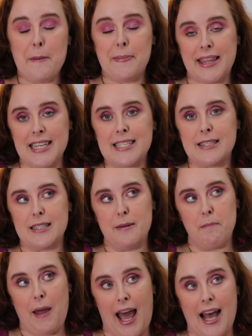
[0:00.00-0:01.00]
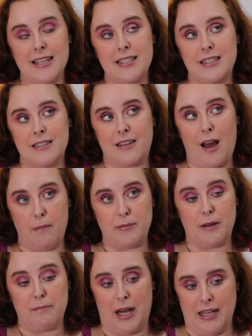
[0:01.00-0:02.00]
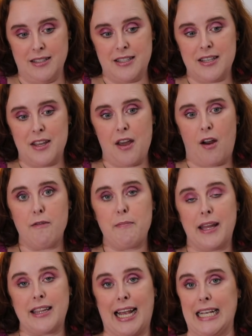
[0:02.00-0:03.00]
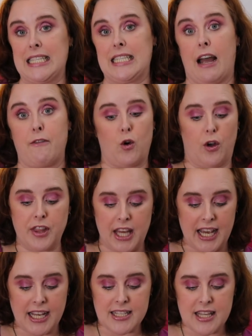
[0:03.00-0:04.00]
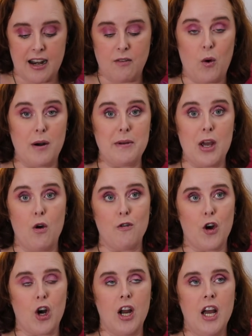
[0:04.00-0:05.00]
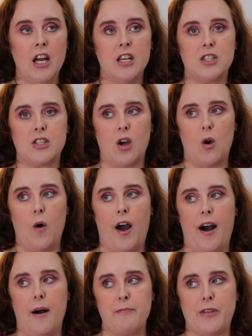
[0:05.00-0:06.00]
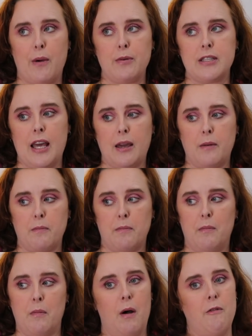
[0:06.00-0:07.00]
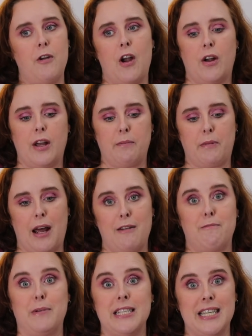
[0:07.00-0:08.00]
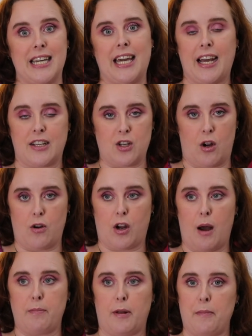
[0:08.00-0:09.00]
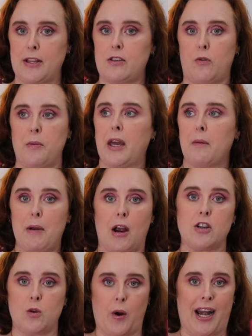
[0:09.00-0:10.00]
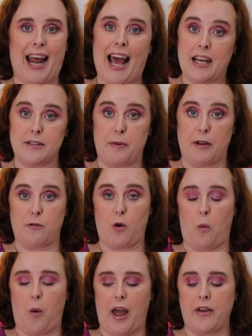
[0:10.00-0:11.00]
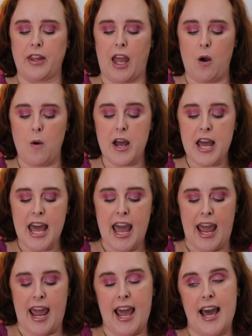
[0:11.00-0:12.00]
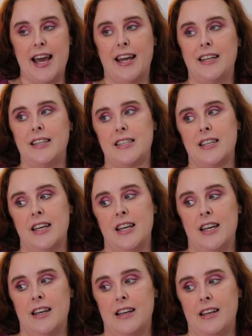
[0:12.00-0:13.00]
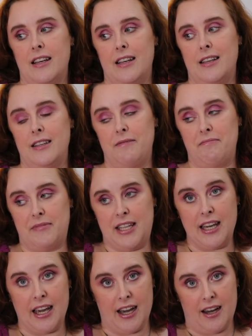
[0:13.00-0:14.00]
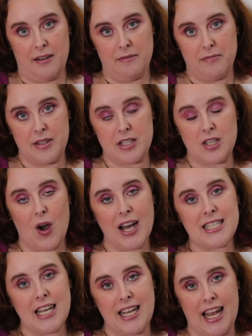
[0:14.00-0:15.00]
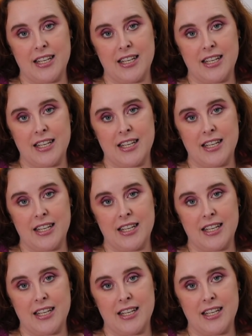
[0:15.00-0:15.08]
but this past couple of months there have been like several things that have won me over, so um that was like a very kind of busy Kickstarter couple of months for me compared to what it has been for a while now. And yeah, so I said